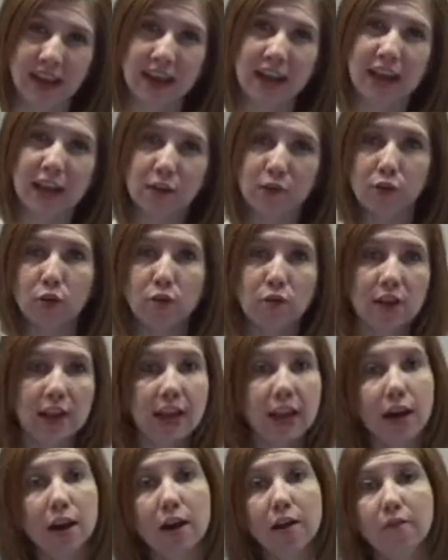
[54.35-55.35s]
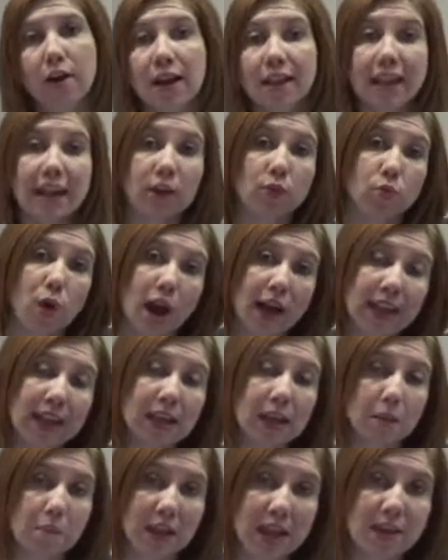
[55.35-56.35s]
If you think of like
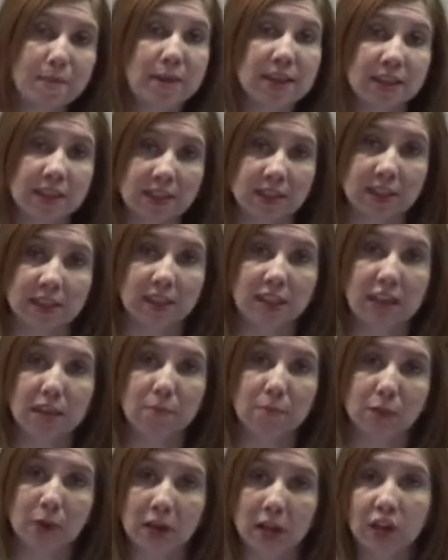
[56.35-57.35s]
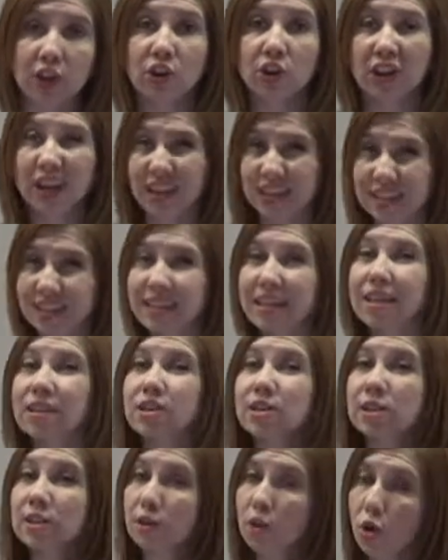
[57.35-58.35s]
rocking a baby to sleep, you're gonna sing
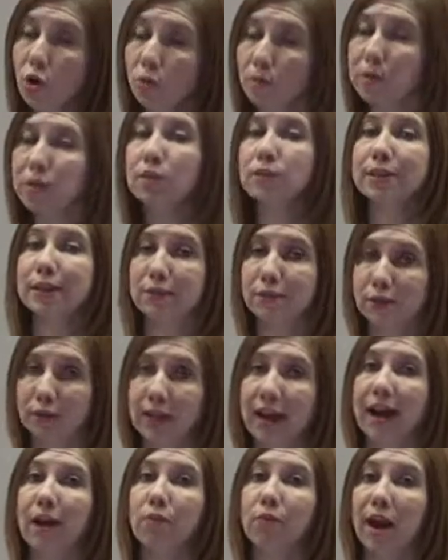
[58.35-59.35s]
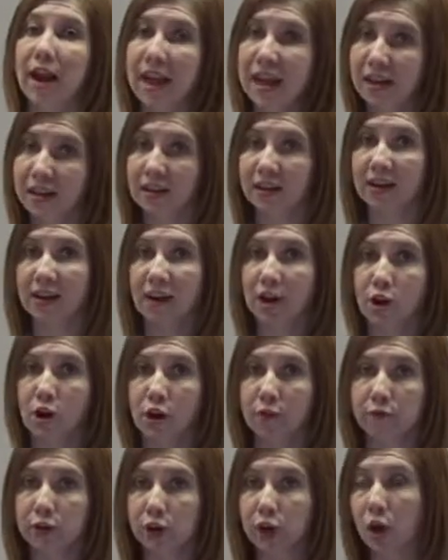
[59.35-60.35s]
slow music for that, right?
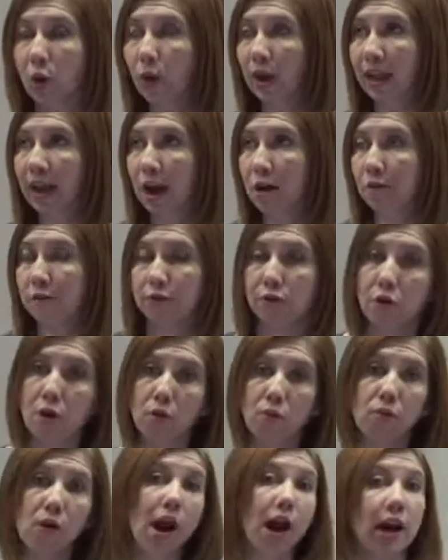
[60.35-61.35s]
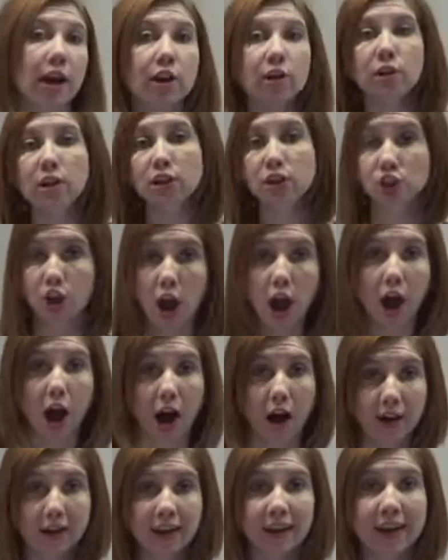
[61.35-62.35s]
Or if you're going out for a run or a
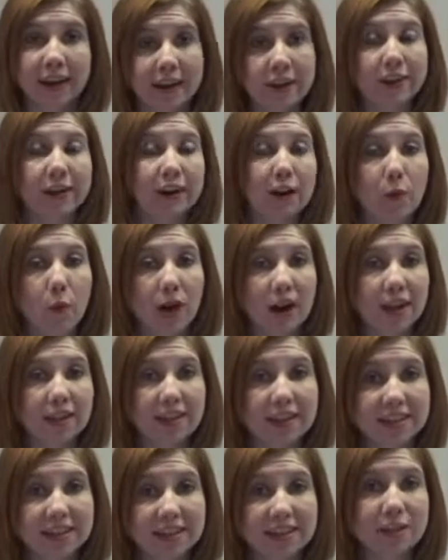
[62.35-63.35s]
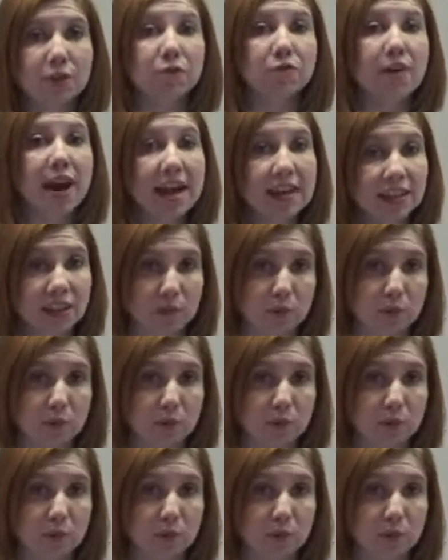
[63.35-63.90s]
jog, you're gonna wanna listen to fast